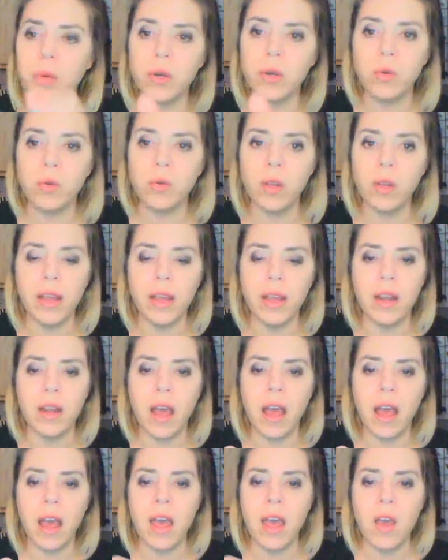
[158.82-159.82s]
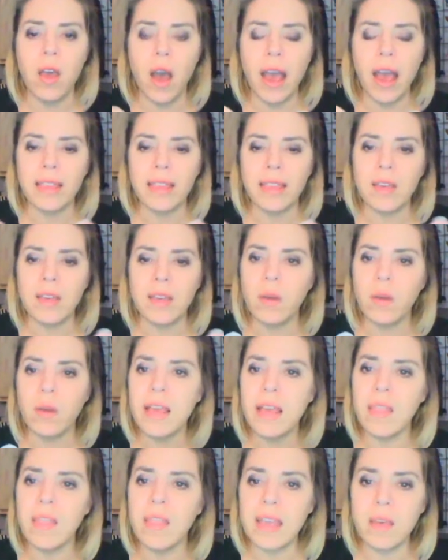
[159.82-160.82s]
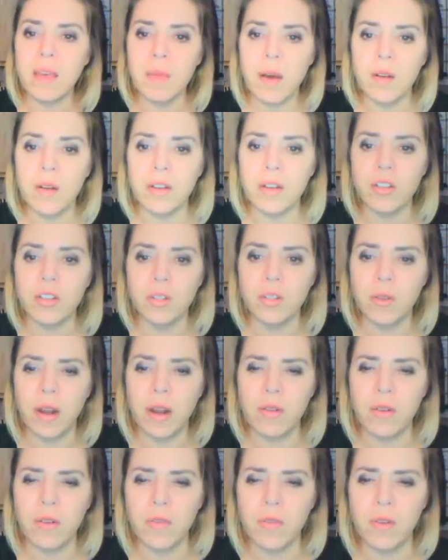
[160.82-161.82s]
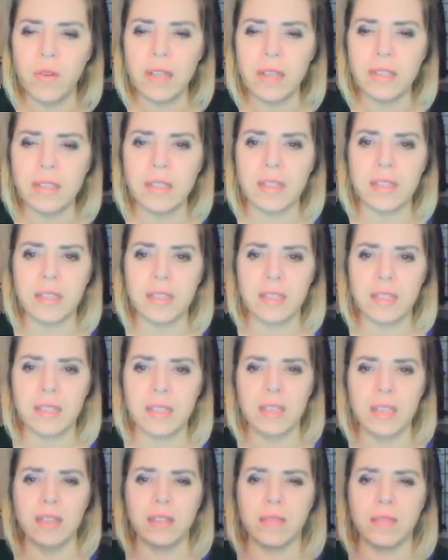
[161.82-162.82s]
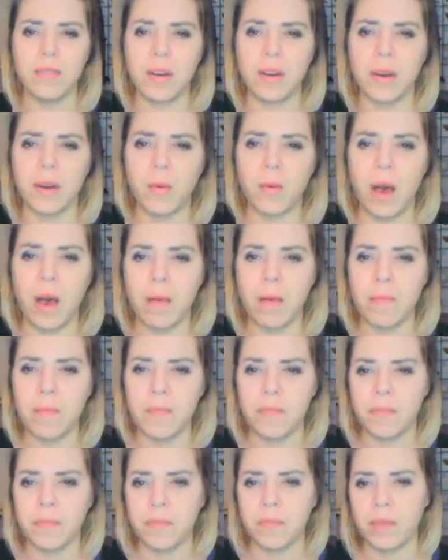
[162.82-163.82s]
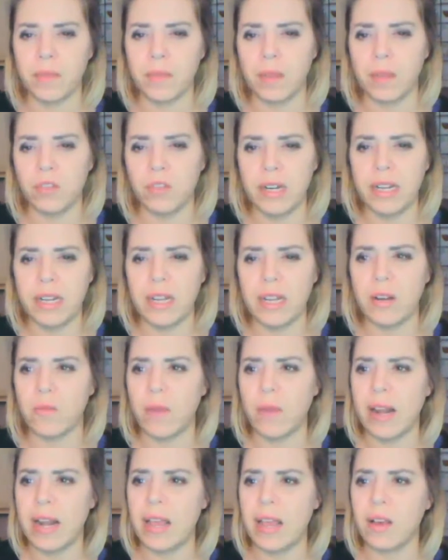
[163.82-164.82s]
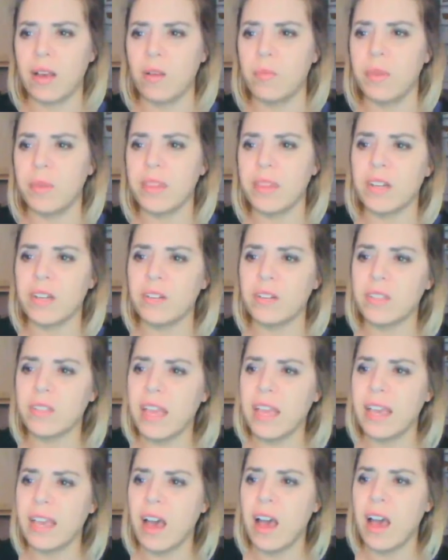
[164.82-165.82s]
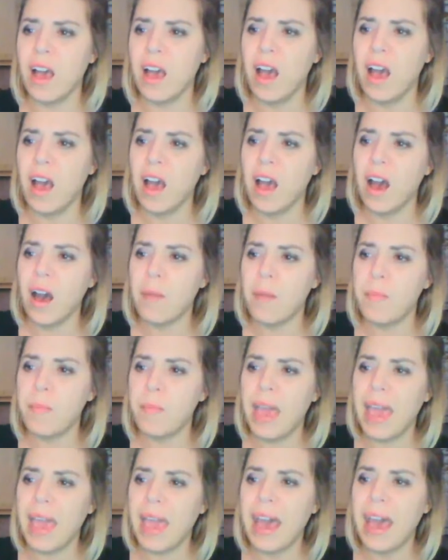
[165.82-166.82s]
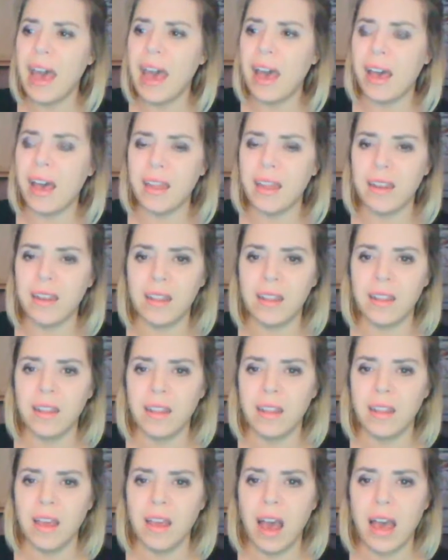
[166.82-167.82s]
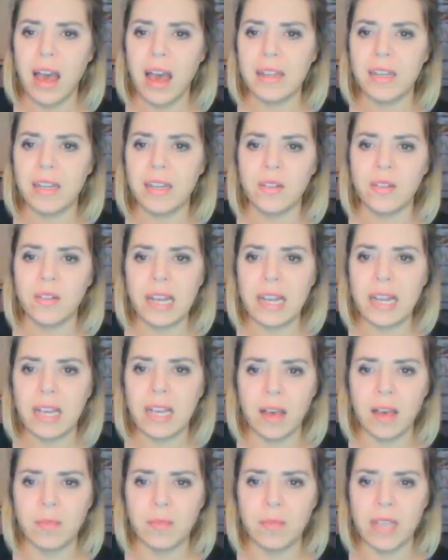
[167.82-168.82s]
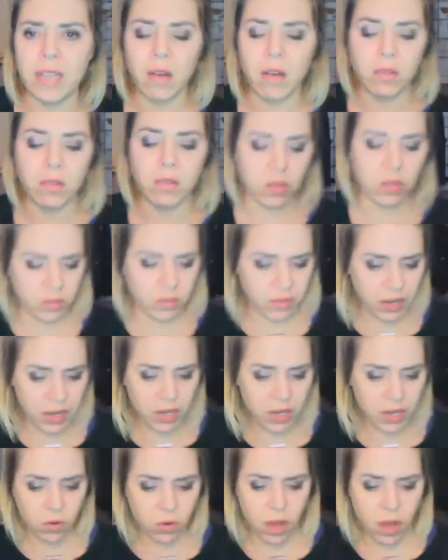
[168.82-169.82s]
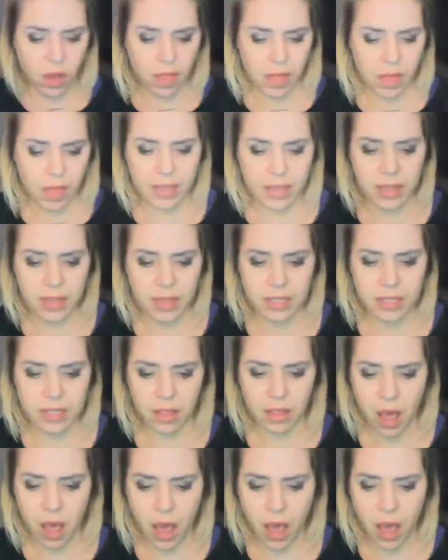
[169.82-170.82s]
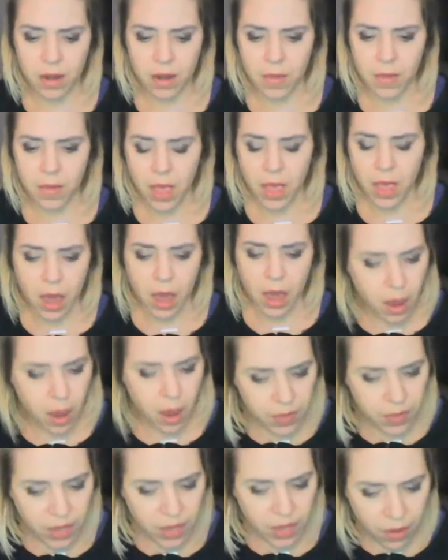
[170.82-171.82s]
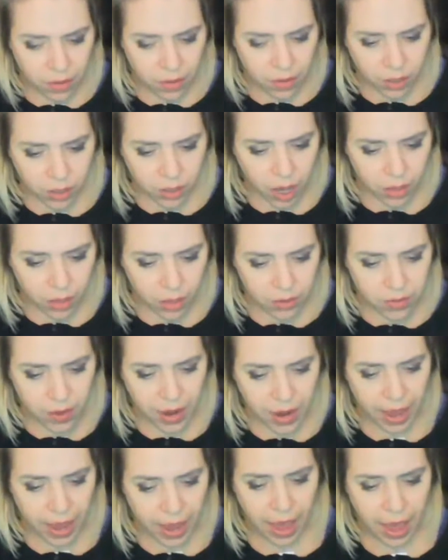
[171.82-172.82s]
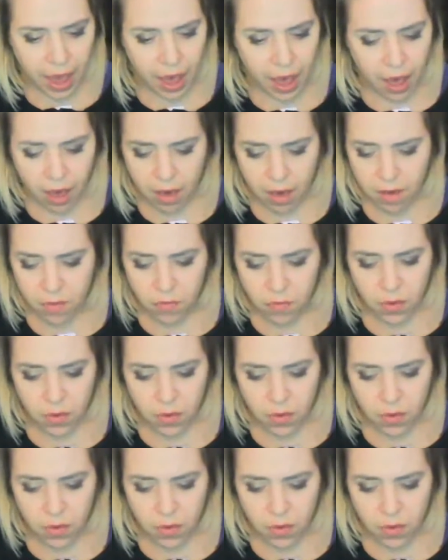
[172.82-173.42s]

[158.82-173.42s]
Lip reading: cool. And I think what I like about it too, I don't know if you guys can see this very well. I'm trying to get a right angle, but there's like a pad on here that it comes out. So it's very cool. I like this a lot. The other color that I have